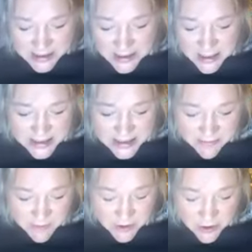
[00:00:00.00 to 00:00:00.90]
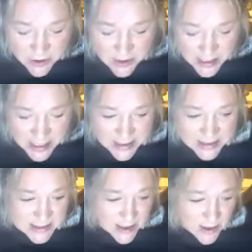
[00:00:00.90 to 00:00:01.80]
so let's have a look at
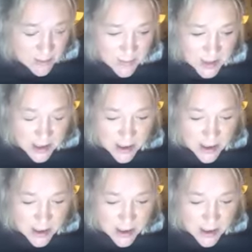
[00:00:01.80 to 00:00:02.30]
some